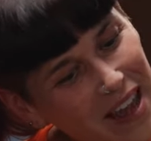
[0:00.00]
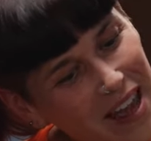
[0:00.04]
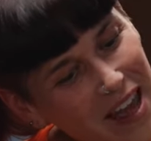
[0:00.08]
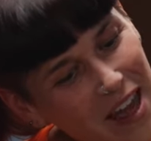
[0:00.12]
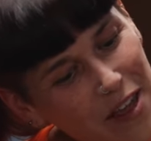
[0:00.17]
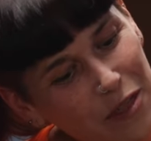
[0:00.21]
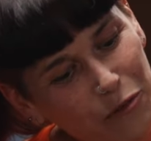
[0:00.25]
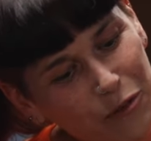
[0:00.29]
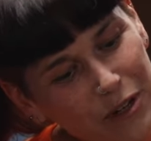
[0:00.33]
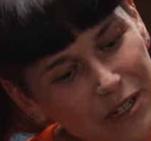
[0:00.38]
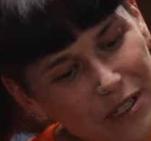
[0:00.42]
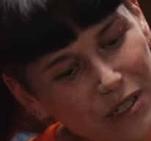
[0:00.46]

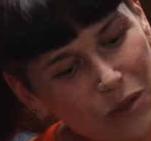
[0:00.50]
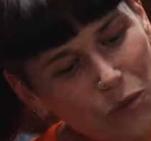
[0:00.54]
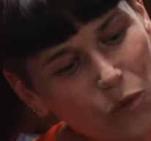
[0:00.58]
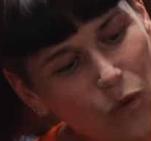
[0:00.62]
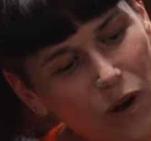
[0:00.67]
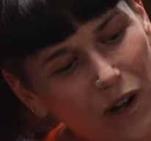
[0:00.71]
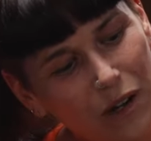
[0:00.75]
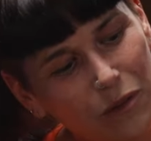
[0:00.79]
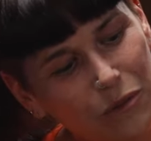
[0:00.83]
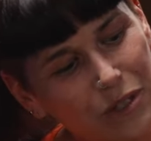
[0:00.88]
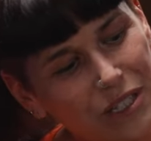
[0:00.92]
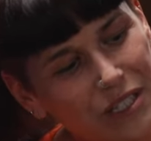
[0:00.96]
And the reason
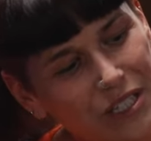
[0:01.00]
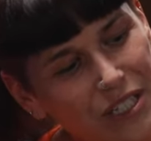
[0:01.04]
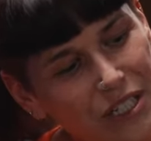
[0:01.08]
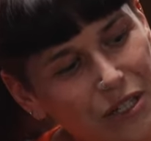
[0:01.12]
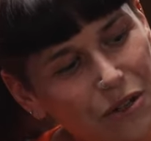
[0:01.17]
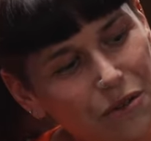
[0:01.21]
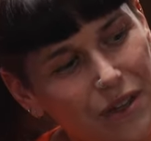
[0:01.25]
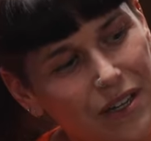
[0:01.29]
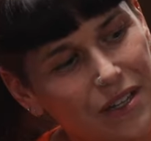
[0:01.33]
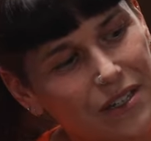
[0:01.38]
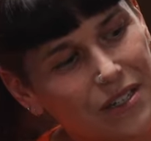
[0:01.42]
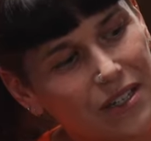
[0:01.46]
why we
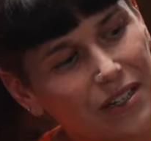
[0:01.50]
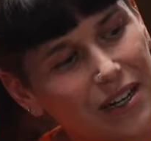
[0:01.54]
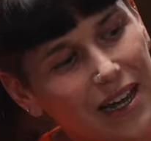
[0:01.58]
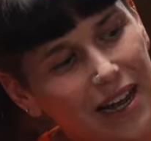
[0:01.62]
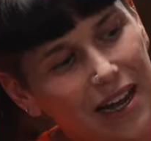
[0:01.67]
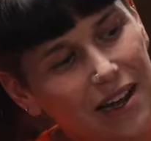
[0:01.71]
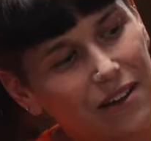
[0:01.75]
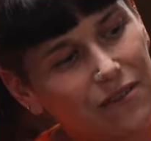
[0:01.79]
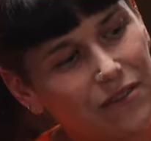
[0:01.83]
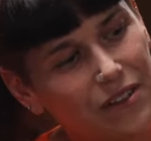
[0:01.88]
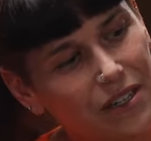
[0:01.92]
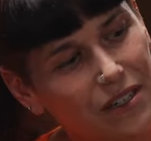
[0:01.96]
do this and
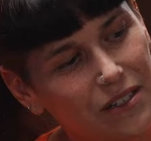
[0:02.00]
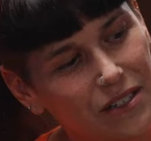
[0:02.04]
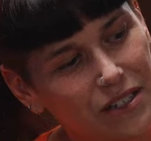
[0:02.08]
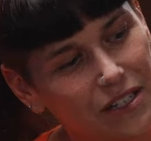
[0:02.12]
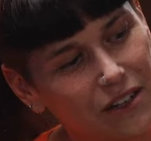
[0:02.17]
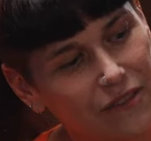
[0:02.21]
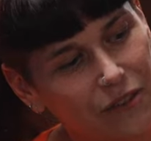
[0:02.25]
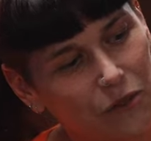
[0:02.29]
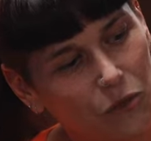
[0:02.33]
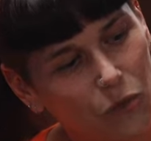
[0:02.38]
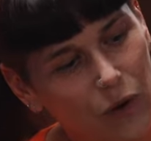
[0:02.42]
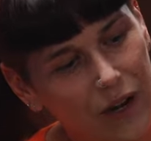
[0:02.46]
have these
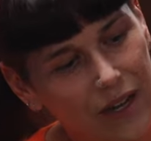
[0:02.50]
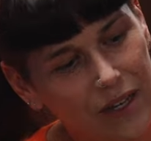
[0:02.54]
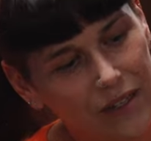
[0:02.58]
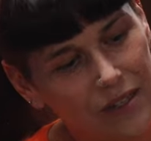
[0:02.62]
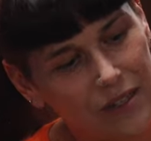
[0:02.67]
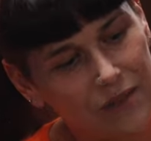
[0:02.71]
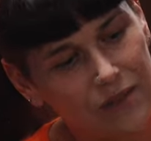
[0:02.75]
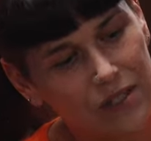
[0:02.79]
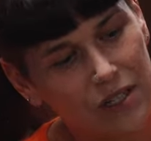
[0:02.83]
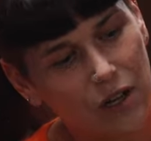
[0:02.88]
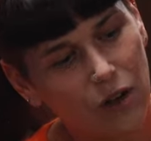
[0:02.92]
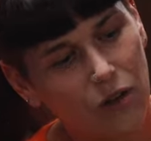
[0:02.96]
different
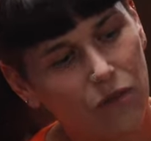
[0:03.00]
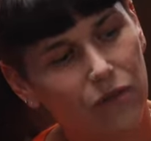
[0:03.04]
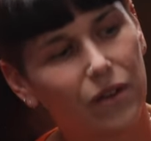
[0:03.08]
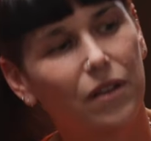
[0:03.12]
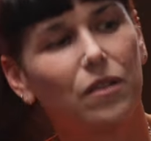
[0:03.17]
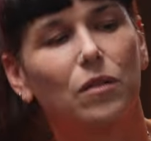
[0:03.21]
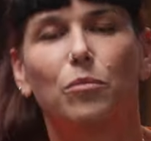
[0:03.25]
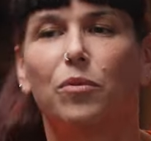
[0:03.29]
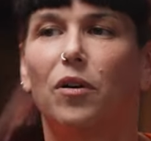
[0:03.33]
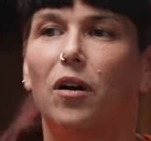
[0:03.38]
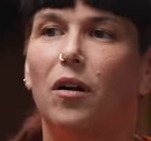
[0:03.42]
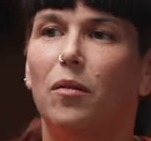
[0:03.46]
ways of
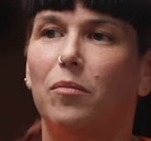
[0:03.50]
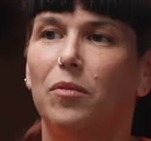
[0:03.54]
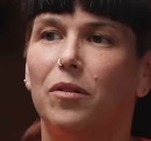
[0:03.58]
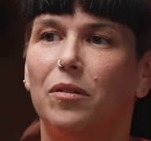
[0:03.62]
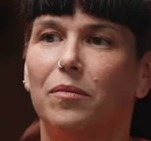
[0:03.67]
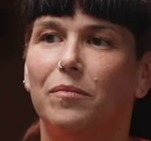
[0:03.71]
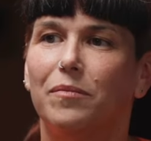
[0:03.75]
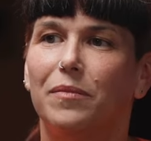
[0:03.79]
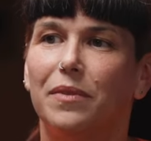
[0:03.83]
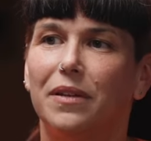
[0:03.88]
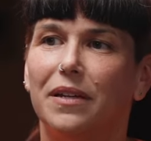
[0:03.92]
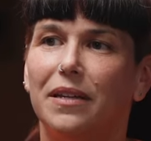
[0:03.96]
solving the
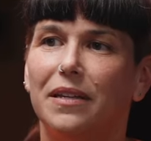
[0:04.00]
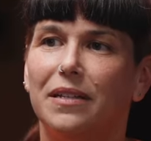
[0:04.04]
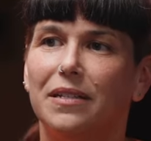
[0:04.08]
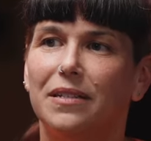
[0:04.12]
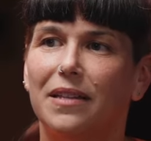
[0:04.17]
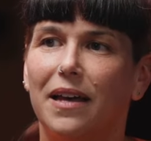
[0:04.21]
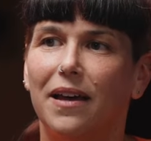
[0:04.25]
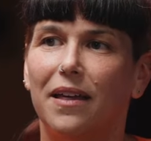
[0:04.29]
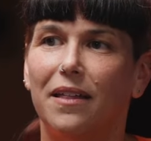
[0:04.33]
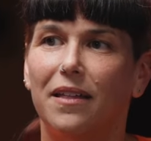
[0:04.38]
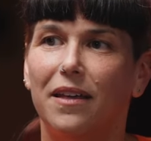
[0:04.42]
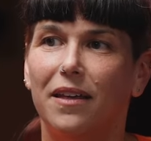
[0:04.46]
problem is
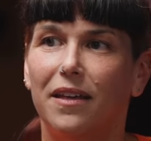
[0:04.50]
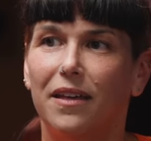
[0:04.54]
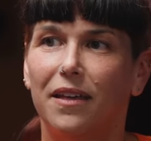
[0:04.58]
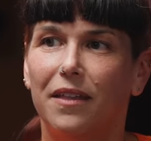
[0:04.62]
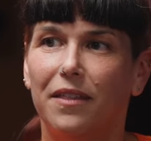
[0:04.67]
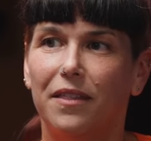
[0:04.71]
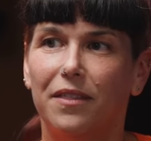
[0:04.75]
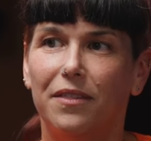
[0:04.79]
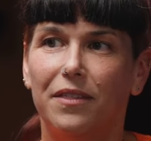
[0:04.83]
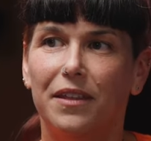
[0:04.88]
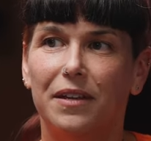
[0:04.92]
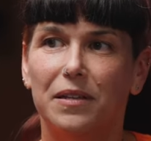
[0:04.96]
that
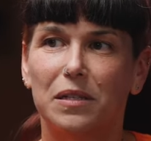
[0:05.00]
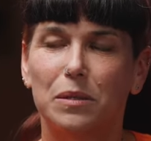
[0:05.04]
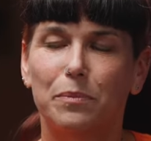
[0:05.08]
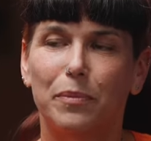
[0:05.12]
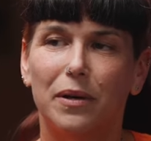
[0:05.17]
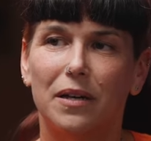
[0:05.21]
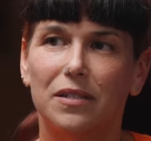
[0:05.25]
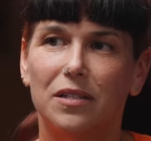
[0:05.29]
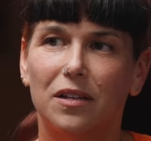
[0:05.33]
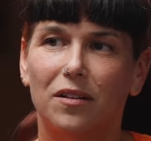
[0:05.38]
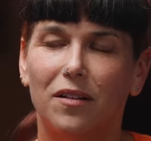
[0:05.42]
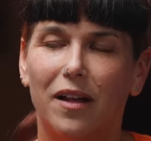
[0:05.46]
this
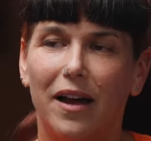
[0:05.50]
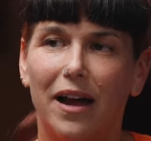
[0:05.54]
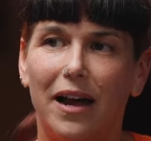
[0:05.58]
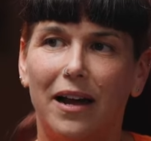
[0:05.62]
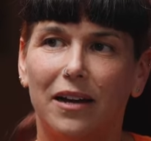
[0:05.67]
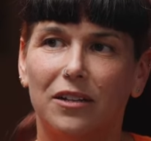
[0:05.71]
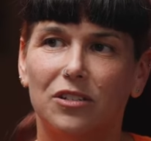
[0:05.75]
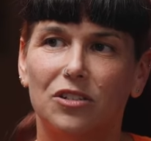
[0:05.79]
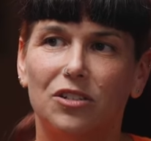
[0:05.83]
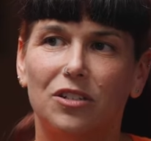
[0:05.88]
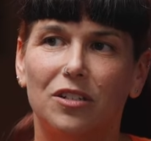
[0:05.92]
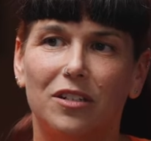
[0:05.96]
puzzle
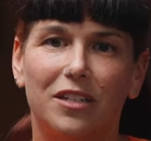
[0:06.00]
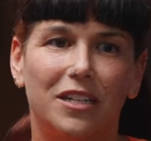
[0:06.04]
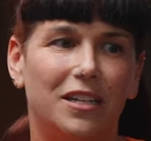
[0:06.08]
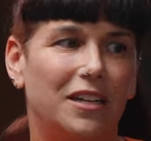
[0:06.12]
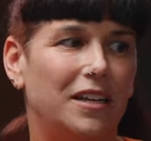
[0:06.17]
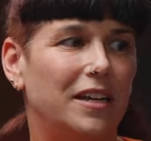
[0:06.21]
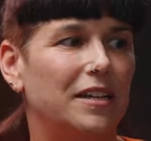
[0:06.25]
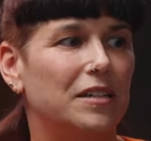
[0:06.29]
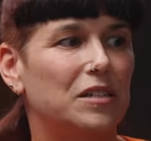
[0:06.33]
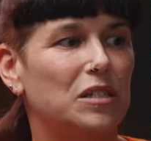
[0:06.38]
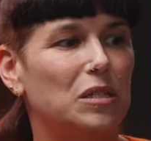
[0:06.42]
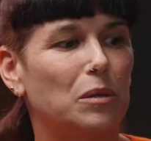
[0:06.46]
actually
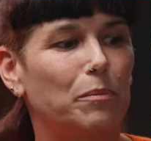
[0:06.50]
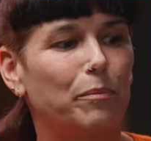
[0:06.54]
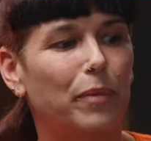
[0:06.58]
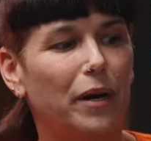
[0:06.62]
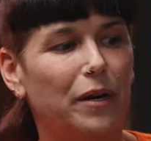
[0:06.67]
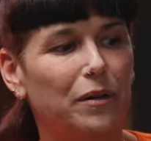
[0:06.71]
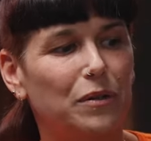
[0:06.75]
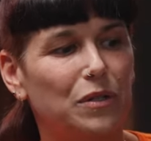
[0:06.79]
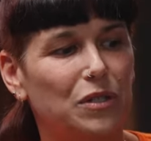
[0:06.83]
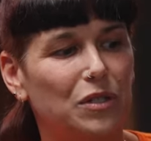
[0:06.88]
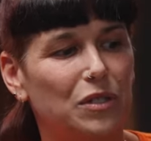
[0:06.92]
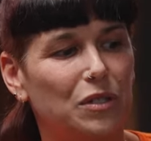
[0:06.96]
is
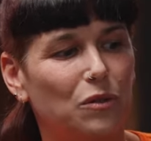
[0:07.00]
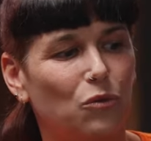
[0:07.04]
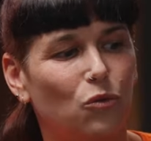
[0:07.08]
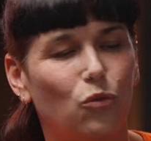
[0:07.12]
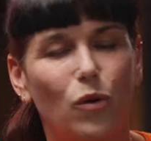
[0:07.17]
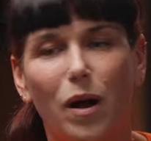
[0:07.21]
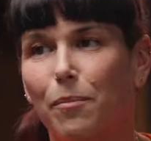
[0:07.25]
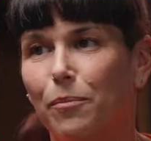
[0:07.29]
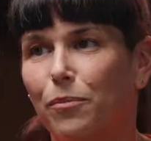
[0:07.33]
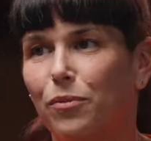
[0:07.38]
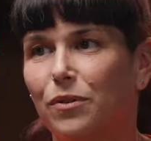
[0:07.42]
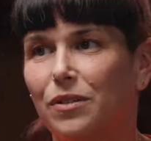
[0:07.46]
supposed to
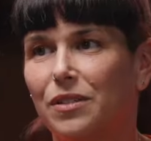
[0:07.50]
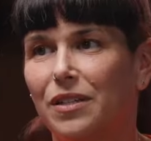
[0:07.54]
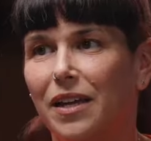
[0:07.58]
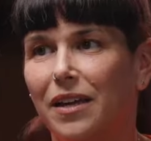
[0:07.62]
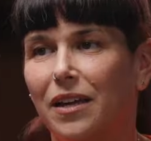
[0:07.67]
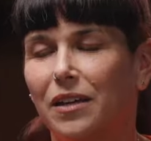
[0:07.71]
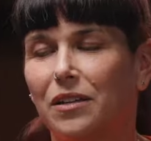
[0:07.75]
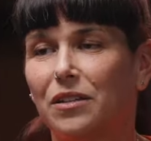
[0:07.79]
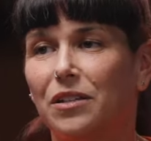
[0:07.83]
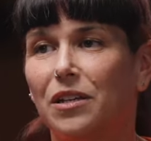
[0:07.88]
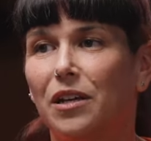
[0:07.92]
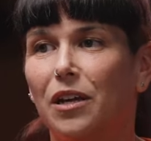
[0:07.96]

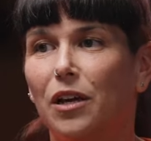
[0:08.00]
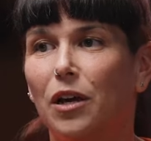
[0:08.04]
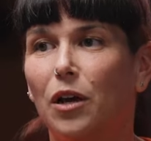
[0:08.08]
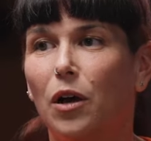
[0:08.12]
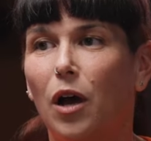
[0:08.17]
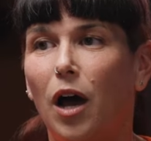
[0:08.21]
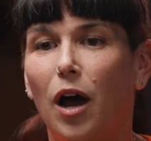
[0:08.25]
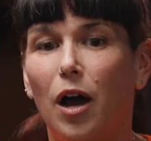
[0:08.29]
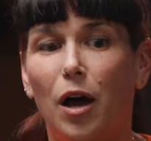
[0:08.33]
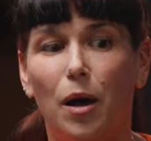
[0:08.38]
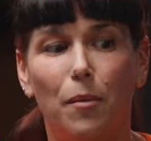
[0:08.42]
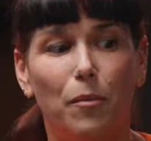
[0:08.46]
represent
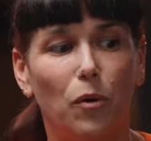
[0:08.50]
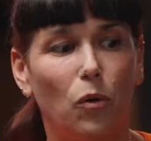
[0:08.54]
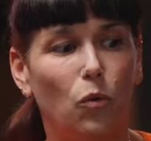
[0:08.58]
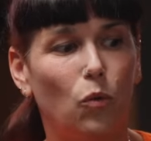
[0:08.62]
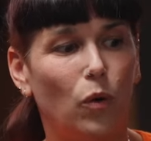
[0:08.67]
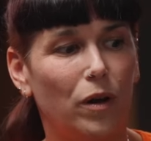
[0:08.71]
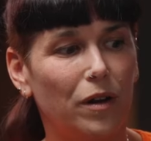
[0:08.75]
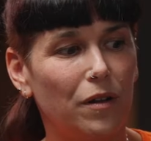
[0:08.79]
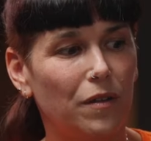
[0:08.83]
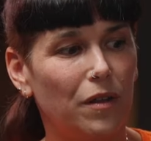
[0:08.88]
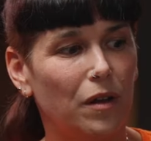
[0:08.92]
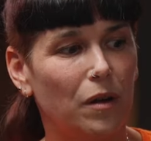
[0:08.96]

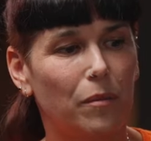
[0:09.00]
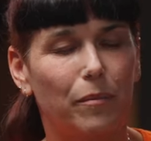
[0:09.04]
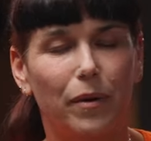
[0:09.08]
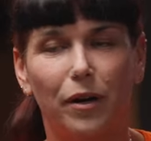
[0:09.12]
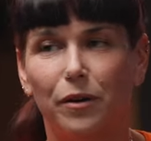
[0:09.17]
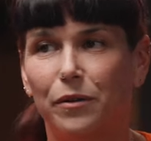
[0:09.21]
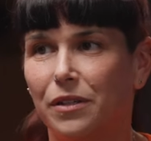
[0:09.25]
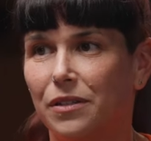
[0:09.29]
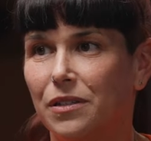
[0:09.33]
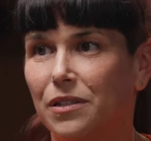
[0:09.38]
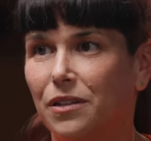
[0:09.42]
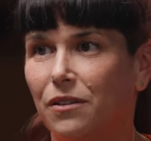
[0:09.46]
one of the
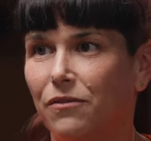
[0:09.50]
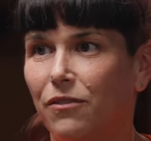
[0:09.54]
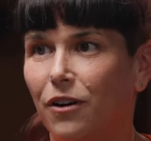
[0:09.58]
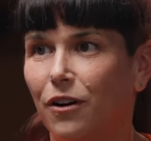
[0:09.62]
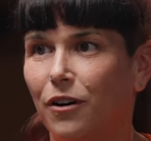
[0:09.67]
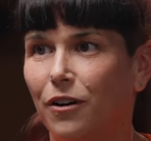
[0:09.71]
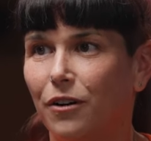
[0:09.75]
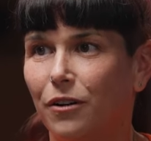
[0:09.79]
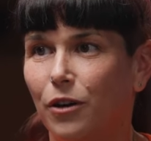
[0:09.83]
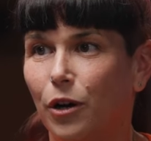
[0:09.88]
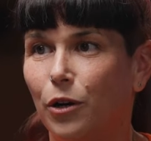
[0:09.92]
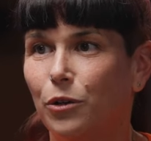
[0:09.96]
components of
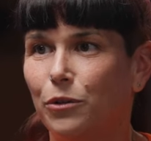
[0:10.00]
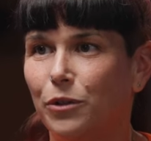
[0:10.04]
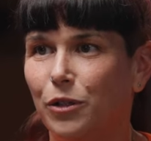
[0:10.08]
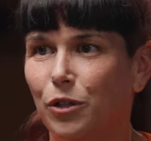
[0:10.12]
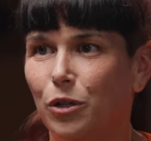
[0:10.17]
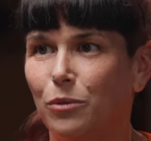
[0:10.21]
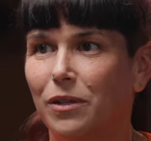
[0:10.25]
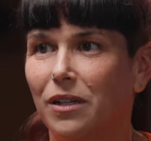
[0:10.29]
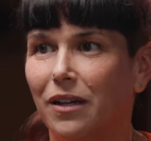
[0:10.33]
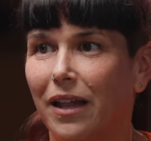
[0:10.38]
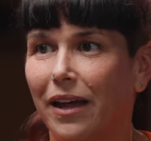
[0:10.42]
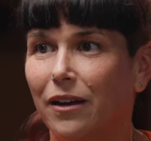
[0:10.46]
our own
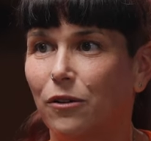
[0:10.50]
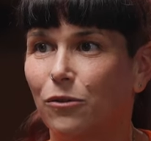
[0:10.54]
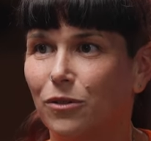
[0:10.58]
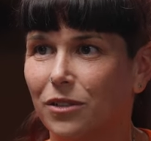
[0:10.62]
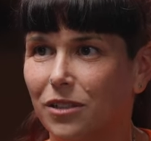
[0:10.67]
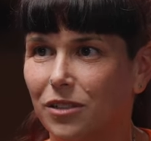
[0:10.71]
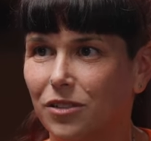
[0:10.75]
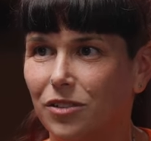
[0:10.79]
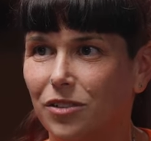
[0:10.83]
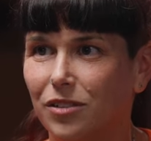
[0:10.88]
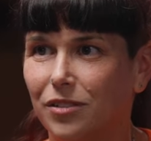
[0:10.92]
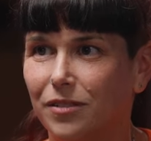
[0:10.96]
human
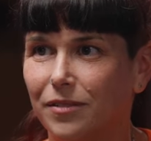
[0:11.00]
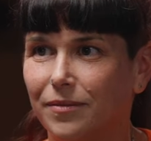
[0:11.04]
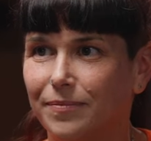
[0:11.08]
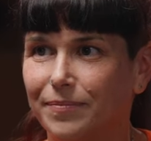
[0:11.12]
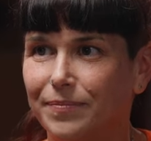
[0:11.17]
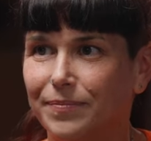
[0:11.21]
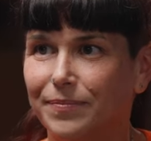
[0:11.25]
language.